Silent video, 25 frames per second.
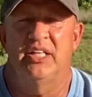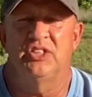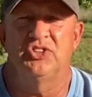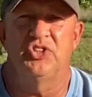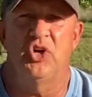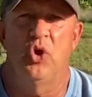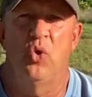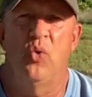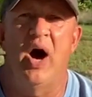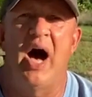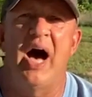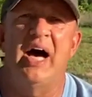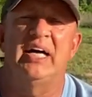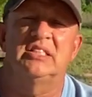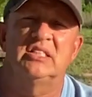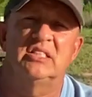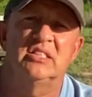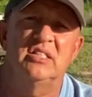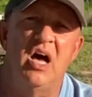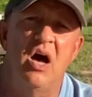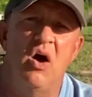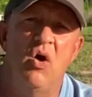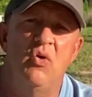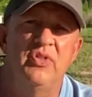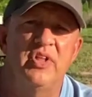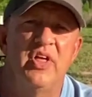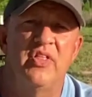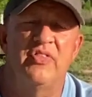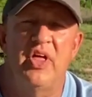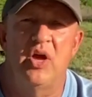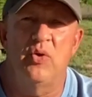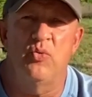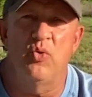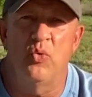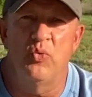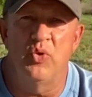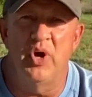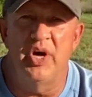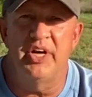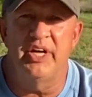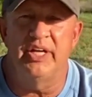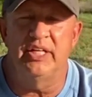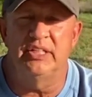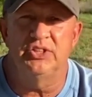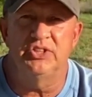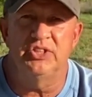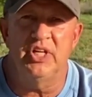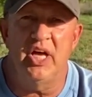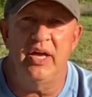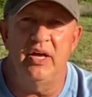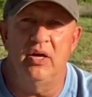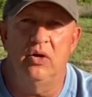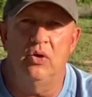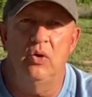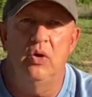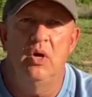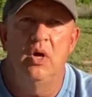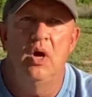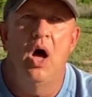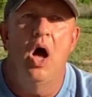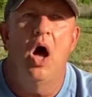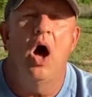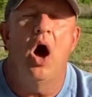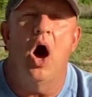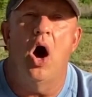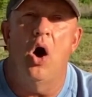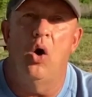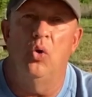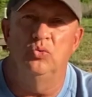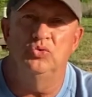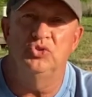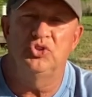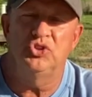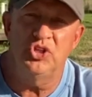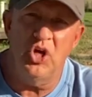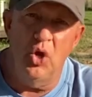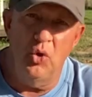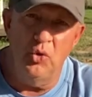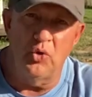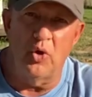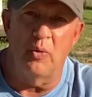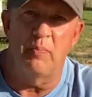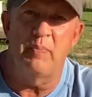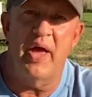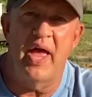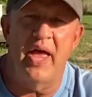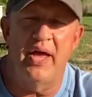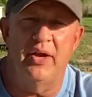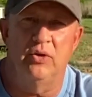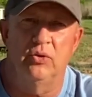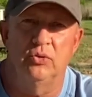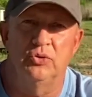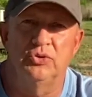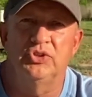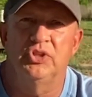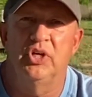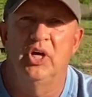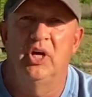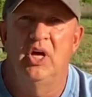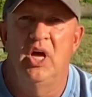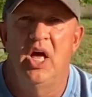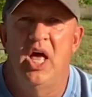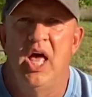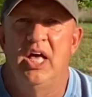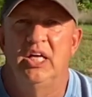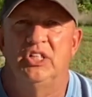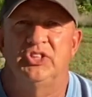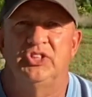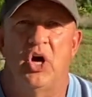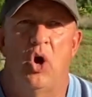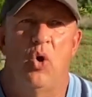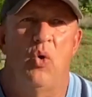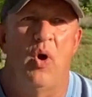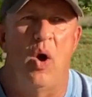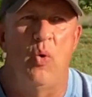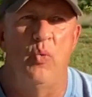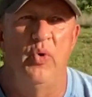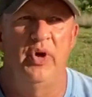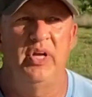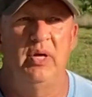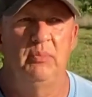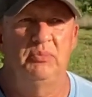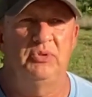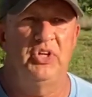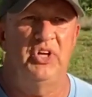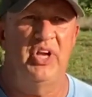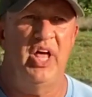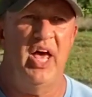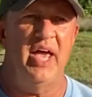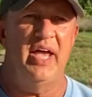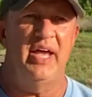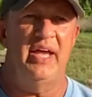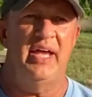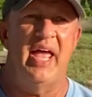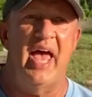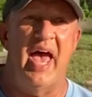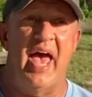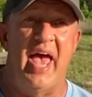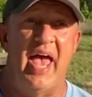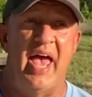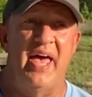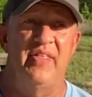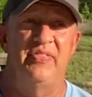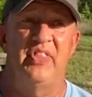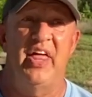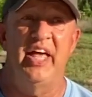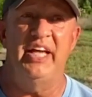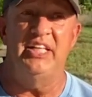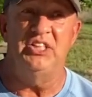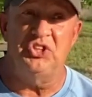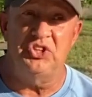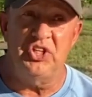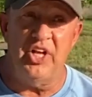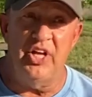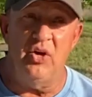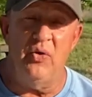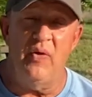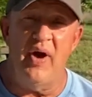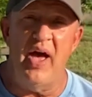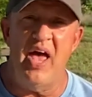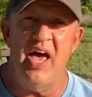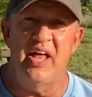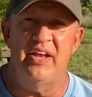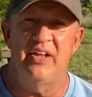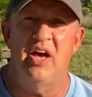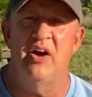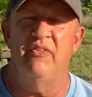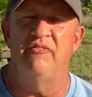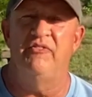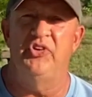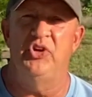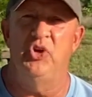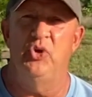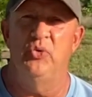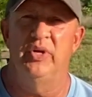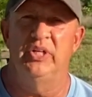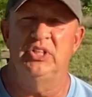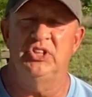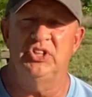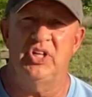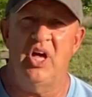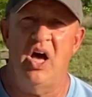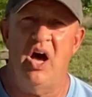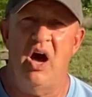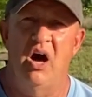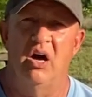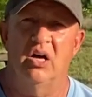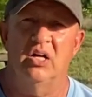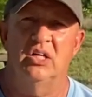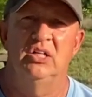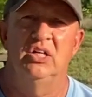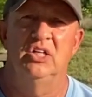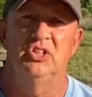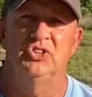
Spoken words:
So I saw that they were running a sale on solar panels. So I went up today and they still had a few in stock.